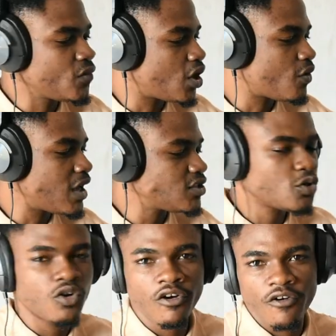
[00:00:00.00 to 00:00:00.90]
All right,
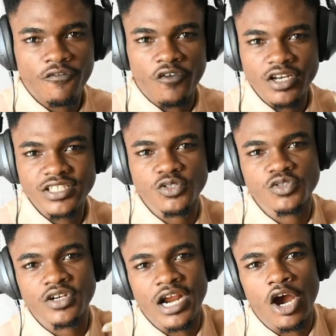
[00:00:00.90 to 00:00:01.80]
so for this
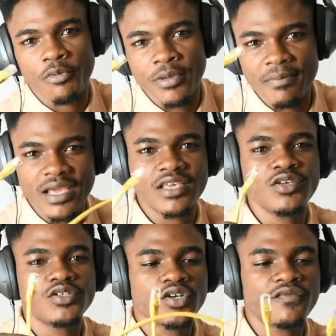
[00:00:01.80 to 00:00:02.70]
tutorial, I'll be making
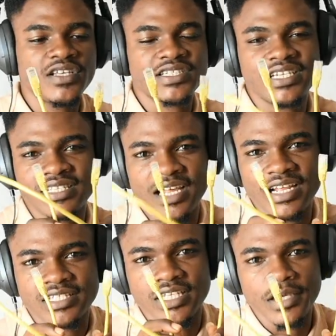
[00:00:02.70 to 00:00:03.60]
use of this
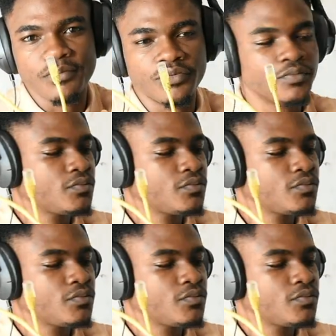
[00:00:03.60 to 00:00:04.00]
Ethernet cable.